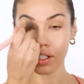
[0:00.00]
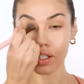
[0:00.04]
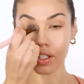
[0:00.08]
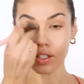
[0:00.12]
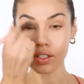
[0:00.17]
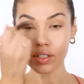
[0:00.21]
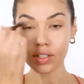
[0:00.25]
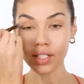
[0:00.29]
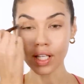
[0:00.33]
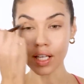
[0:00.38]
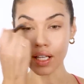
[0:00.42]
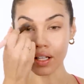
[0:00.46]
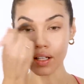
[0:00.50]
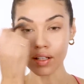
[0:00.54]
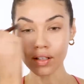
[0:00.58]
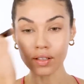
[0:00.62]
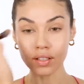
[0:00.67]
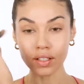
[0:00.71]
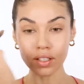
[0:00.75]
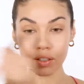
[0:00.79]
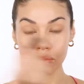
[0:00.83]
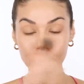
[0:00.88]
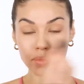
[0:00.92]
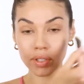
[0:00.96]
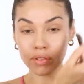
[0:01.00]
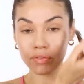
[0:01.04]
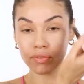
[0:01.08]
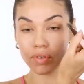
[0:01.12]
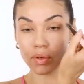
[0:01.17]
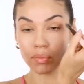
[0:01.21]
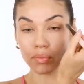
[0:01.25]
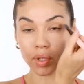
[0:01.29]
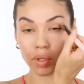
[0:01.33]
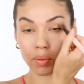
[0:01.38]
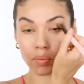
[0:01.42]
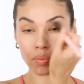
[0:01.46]
You could take a little bit
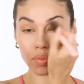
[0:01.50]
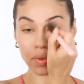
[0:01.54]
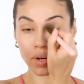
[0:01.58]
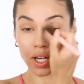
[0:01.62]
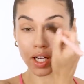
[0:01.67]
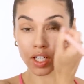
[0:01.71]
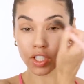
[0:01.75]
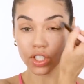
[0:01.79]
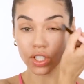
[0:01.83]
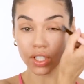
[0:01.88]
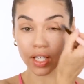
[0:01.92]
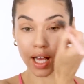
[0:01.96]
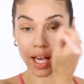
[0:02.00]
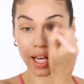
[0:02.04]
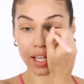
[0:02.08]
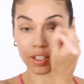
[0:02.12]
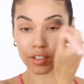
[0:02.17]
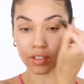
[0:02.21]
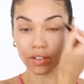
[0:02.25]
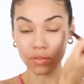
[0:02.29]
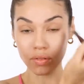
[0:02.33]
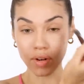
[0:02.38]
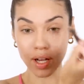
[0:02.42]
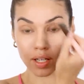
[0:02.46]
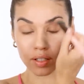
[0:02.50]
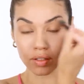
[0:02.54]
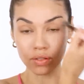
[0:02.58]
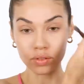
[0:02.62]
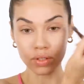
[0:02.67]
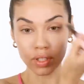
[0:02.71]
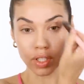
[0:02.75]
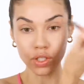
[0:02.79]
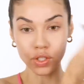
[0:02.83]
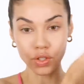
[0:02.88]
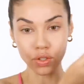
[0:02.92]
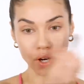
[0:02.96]
from your brush and add it
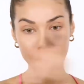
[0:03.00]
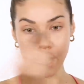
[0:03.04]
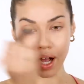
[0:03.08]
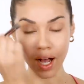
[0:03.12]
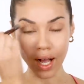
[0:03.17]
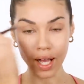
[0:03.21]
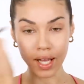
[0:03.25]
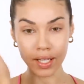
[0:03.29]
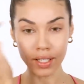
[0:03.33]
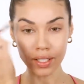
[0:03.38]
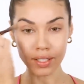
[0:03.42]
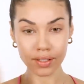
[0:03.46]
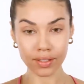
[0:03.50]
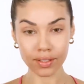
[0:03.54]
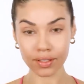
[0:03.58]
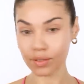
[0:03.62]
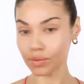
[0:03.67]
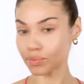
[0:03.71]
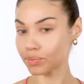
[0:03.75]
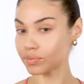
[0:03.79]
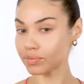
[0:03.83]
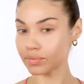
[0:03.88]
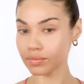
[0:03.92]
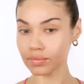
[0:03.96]
around your eyes.